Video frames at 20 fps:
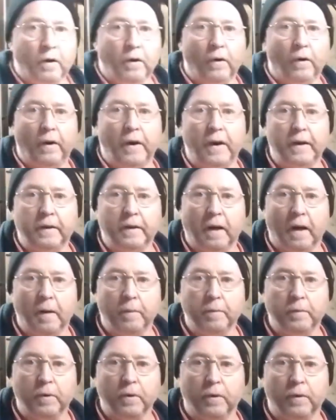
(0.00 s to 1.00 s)
Right,
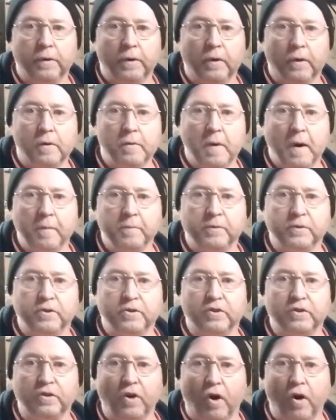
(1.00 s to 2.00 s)
I'm going home. I'm
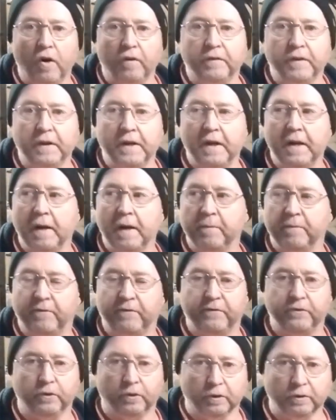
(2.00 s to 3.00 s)
starving and I'm
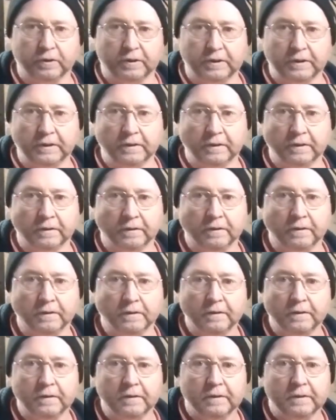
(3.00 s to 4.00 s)
frozen.
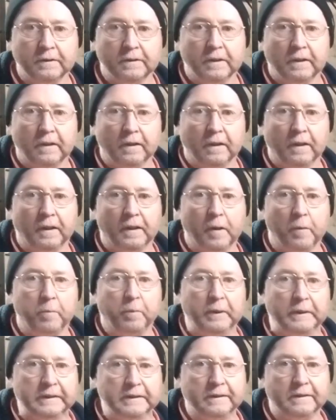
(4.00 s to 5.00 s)
And I'm
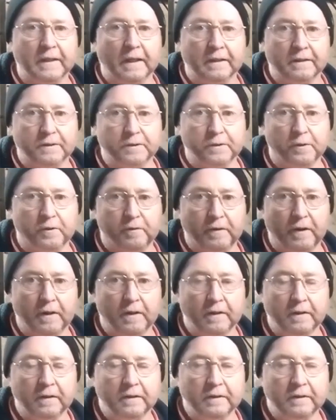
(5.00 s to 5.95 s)
pleased that's over.